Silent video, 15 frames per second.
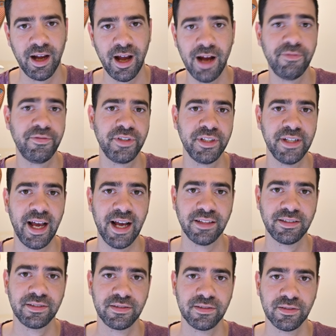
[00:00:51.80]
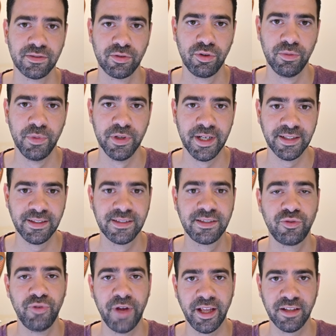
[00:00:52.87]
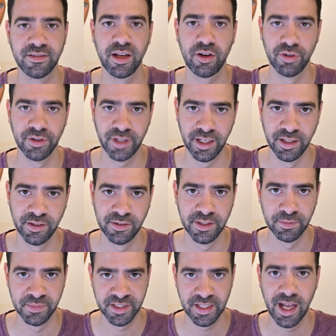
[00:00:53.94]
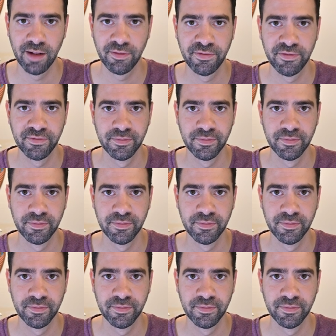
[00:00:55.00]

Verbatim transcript: After that, Kubernetes creates the container themselves,